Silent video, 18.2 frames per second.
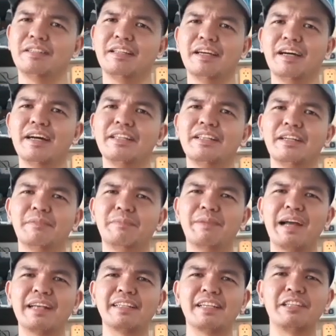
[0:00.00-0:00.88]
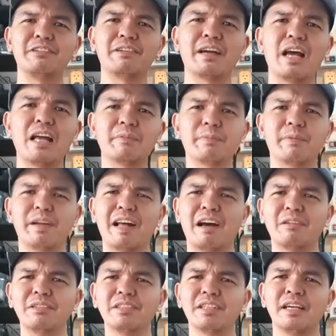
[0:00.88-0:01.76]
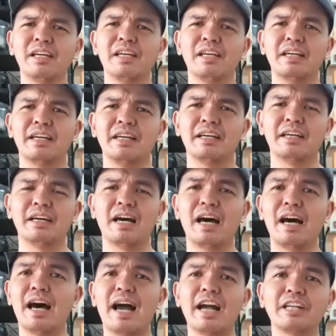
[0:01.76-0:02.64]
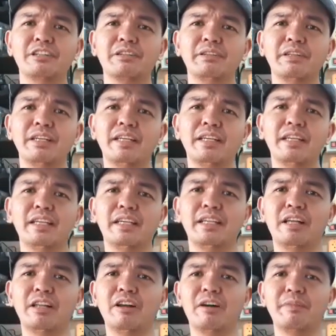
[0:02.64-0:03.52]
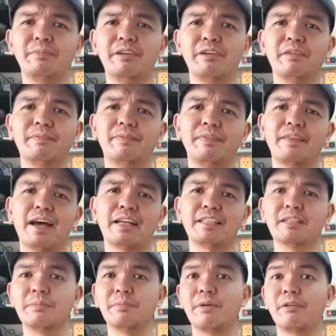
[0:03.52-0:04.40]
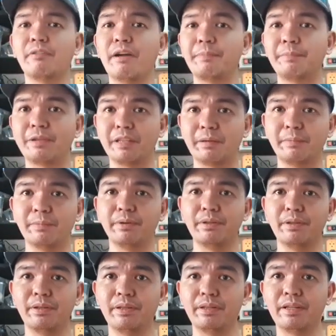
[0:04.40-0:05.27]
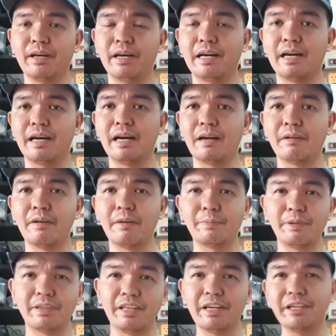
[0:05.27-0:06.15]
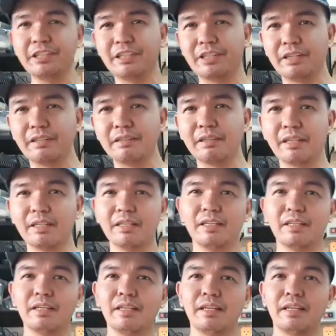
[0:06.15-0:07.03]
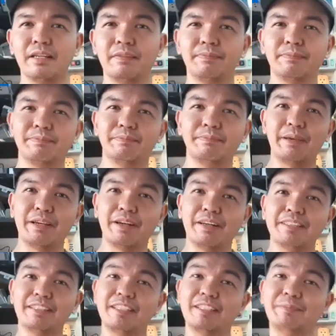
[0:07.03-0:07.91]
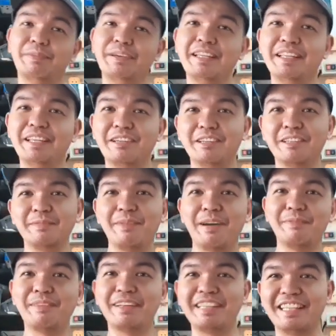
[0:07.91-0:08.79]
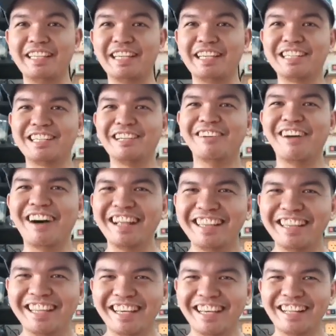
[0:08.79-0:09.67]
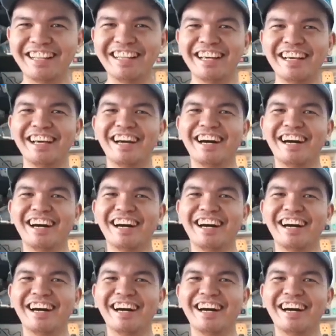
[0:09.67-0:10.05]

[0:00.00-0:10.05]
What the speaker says: other brands that you cannot pronounce. Actually, the Lomvum has a more reputable reputation because it's being used by Matthias Wando.